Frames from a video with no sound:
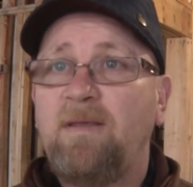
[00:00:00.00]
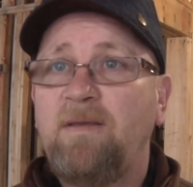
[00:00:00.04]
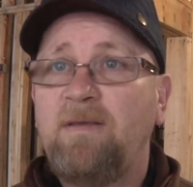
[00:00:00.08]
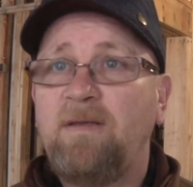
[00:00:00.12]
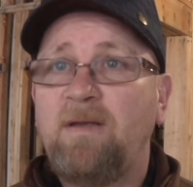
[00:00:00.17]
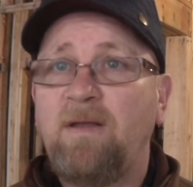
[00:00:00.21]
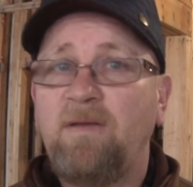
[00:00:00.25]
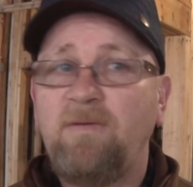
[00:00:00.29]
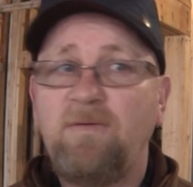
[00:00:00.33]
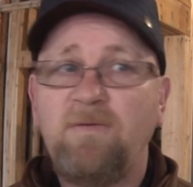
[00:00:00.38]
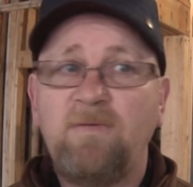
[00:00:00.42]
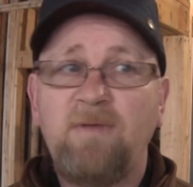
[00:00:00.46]
You
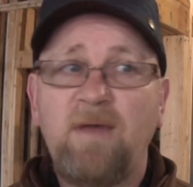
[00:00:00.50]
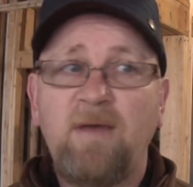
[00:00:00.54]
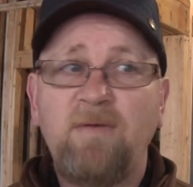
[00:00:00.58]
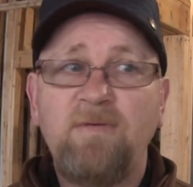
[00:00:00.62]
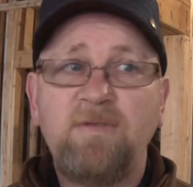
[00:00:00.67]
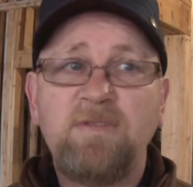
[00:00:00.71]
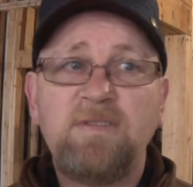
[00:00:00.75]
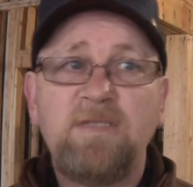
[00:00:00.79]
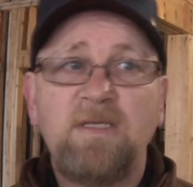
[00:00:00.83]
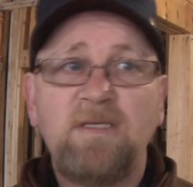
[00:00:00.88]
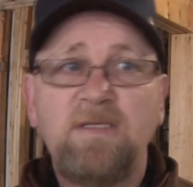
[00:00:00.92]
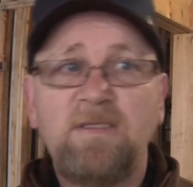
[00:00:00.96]
know, you'll
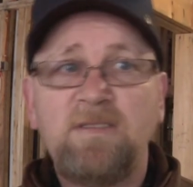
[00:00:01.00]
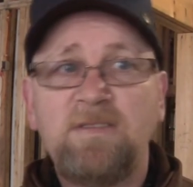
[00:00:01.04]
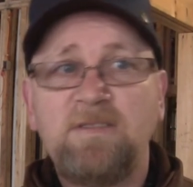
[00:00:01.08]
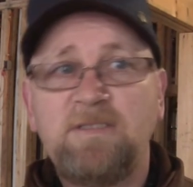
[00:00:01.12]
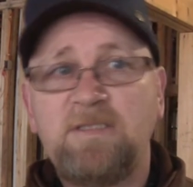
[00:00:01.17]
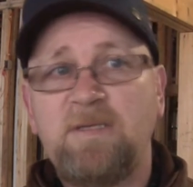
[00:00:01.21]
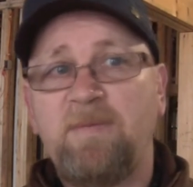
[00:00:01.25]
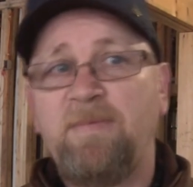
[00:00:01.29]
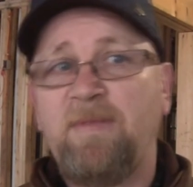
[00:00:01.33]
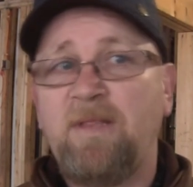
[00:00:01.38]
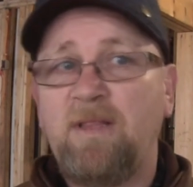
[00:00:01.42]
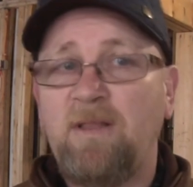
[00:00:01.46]
notice that
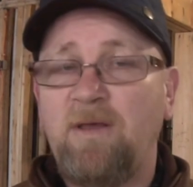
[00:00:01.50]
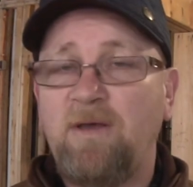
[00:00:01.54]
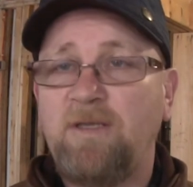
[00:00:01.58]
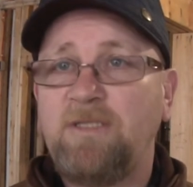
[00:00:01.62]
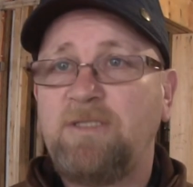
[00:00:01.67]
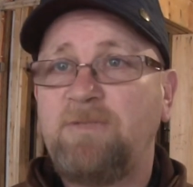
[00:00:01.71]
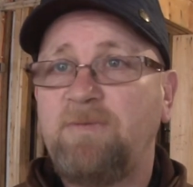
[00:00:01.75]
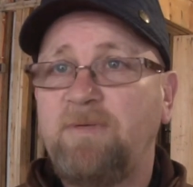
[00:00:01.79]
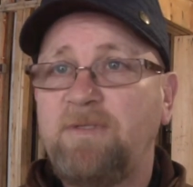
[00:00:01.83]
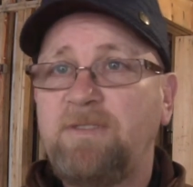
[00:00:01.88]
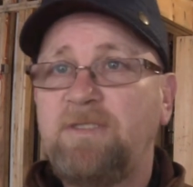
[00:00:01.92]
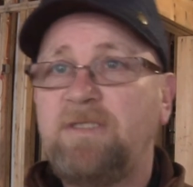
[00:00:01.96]
some of the light
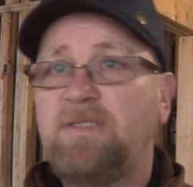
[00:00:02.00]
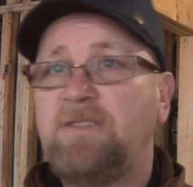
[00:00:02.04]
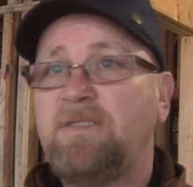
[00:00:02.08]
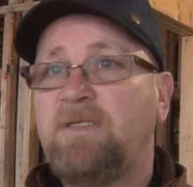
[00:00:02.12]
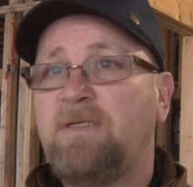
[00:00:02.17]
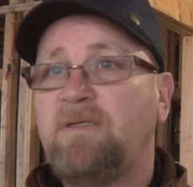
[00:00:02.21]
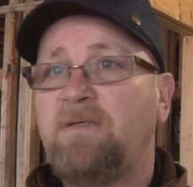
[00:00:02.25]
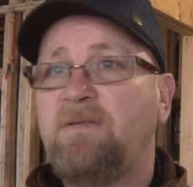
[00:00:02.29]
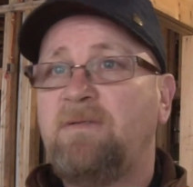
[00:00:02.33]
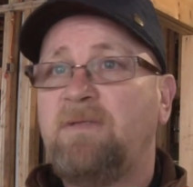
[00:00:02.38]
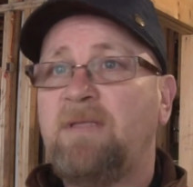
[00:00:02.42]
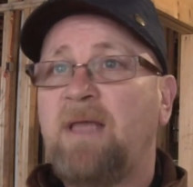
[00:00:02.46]
switches
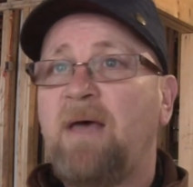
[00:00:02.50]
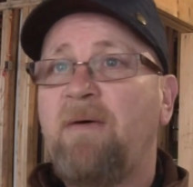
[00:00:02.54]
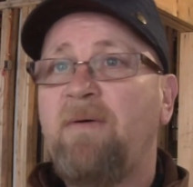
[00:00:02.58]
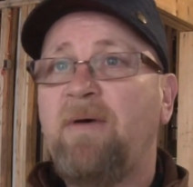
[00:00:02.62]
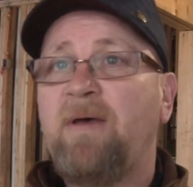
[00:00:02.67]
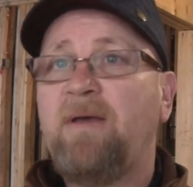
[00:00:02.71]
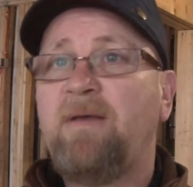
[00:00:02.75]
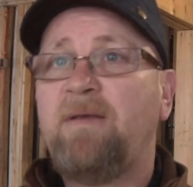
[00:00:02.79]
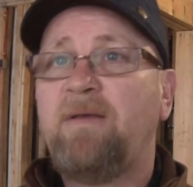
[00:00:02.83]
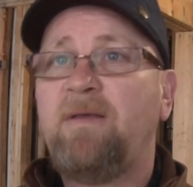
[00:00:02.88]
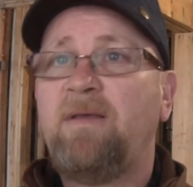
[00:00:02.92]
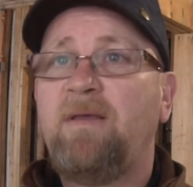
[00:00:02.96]
are
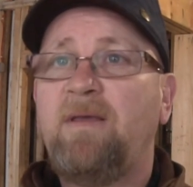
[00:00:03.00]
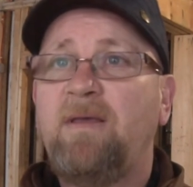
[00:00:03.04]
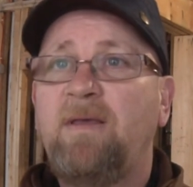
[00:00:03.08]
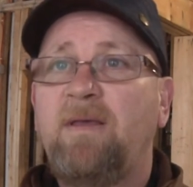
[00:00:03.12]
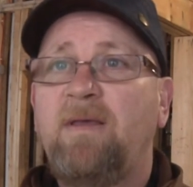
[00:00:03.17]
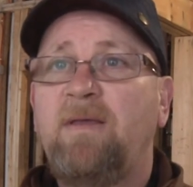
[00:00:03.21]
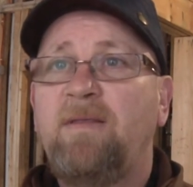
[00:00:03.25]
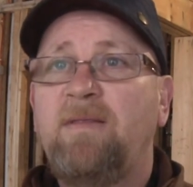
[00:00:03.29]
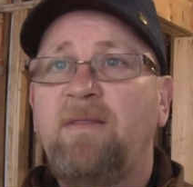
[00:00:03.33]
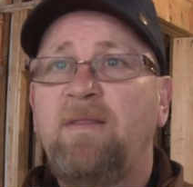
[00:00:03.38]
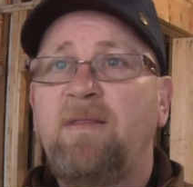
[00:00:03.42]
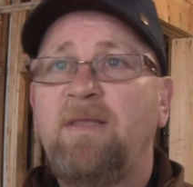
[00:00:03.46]
lower
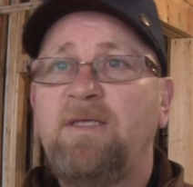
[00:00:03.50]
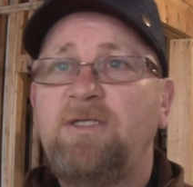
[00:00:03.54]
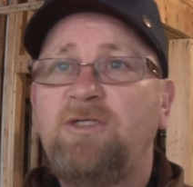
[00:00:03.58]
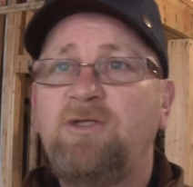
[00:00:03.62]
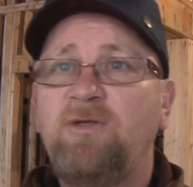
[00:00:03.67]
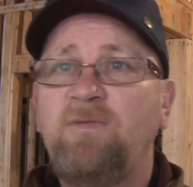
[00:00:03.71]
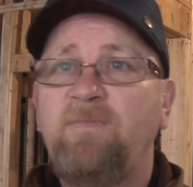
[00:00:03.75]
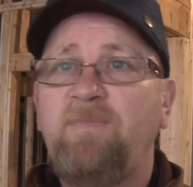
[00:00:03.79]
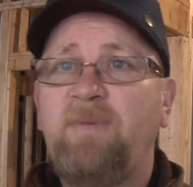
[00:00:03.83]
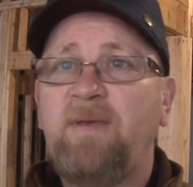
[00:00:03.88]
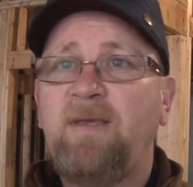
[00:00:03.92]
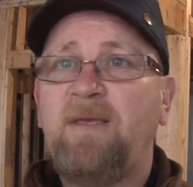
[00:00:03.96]
than they
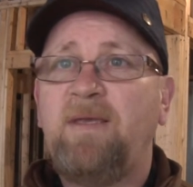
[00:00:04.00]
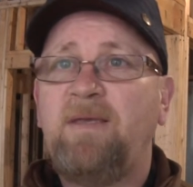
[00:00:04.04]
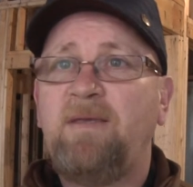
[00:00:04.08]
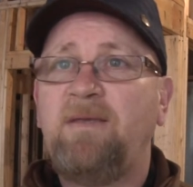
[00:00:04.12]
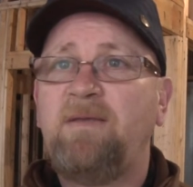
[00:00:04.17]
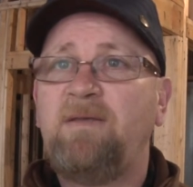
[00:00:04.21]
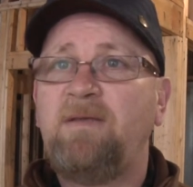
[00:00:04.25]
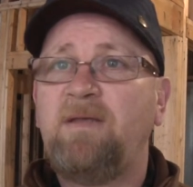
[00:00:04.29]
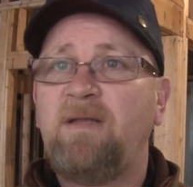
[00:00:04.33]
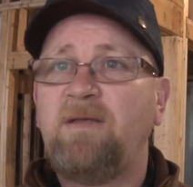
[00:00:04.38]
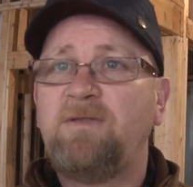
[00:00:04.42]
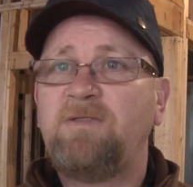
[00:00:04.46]
should be.
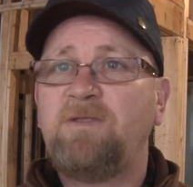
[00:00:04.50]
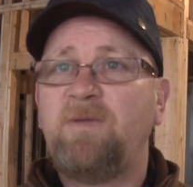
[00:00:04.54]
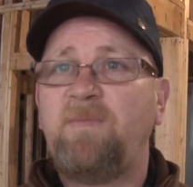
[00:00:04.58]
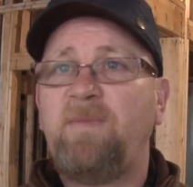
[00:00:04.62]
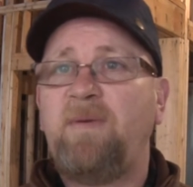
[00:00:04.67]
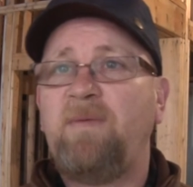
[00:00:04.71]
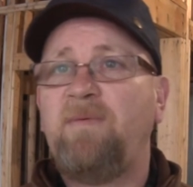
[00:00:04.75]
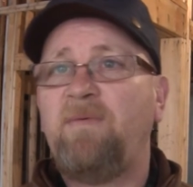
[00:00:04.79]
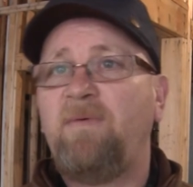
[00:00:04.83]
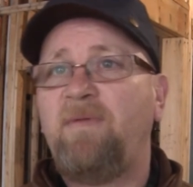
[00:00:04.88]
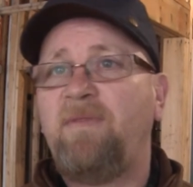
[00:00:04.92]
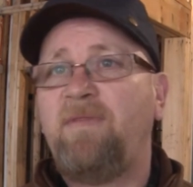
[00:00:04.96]
You know, so
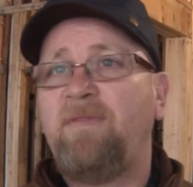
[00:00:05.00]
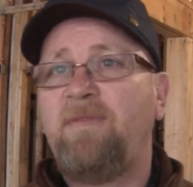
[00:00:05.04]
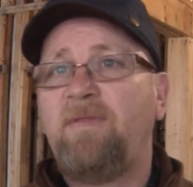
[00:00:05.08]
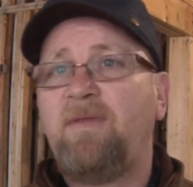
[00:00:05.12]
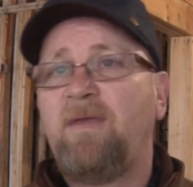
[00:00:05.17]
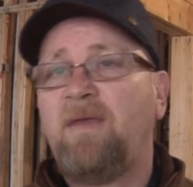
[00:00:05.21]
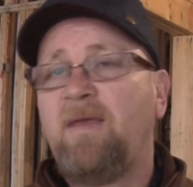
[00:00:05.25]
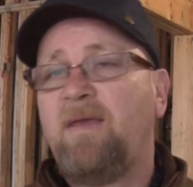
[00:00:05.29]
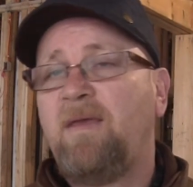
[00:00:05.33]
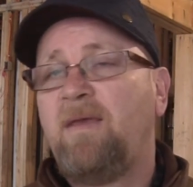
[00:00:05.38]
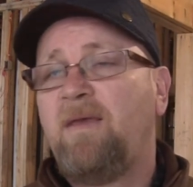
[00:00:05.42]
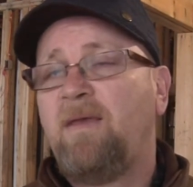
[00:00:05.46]
people with
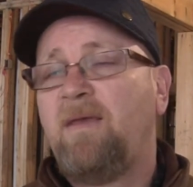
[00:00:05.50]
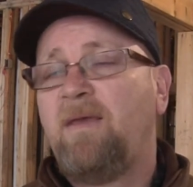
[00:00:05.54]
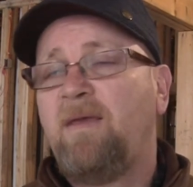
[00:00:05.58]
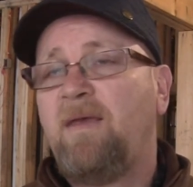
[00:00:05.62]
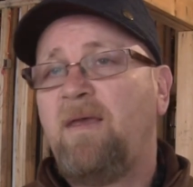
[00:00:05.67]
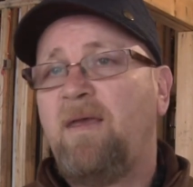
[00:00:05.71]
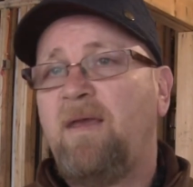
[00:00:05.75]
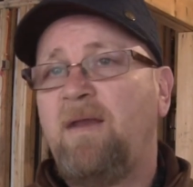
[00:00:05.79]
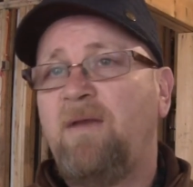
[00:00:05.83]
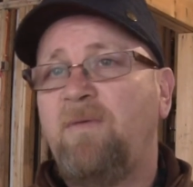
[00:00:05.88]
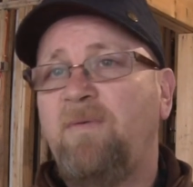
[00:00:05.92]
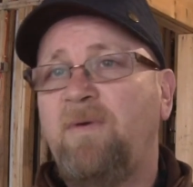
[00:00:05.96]

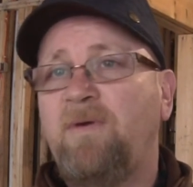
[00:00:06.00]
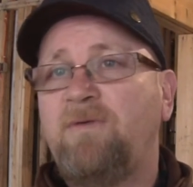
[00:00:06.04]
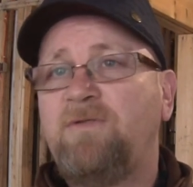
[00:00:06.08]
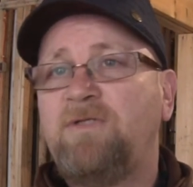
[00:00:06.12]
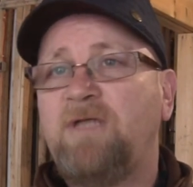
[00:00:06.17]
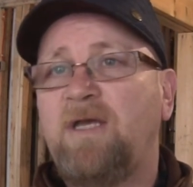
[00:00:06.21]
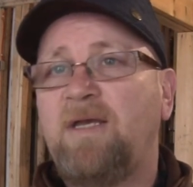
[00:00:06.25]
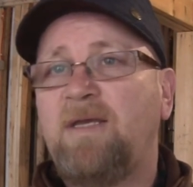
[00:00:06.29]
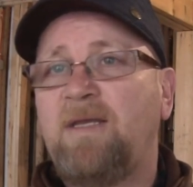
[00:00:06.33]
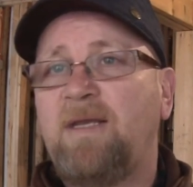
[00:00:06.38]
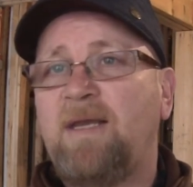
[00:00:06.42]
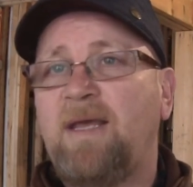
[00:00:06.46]
in a
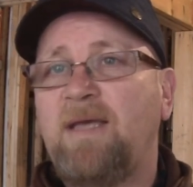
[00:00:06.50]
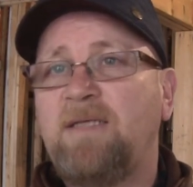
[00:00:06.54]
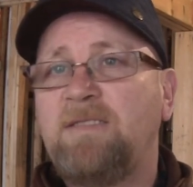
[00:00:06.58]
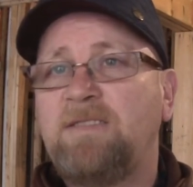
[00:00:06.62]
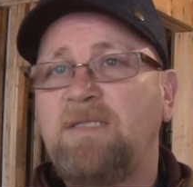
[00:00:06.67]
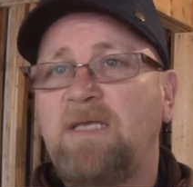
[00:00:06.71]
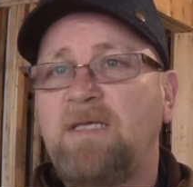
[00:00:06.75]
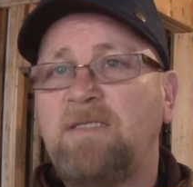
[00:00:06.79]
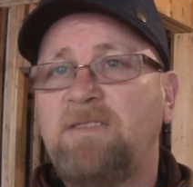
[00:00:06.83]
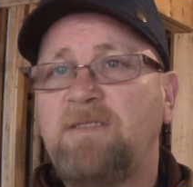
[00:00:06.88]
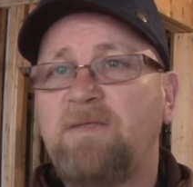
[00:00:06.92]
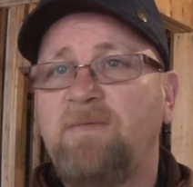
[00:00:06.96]
wheelchair can
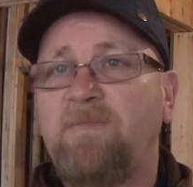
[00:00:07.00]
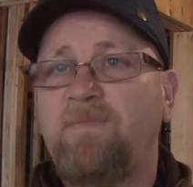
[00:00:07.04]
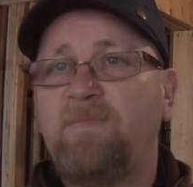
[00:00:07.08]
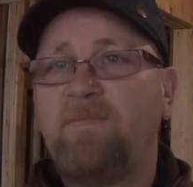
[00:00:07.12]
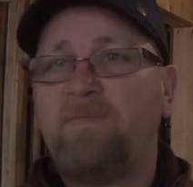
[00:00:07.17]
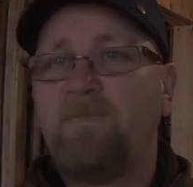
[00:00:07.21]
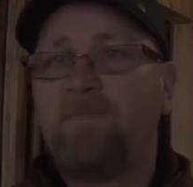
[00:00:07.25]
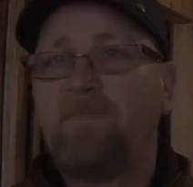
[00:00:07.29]
access them.